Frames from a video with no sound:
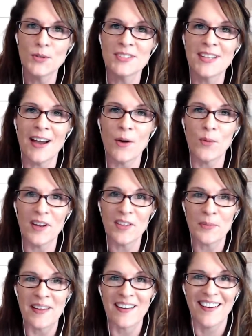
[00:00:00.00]
Who's not
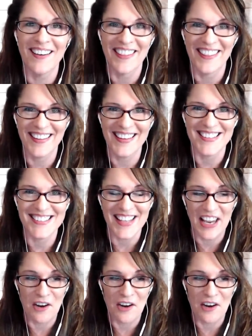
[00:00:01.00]
with me on this?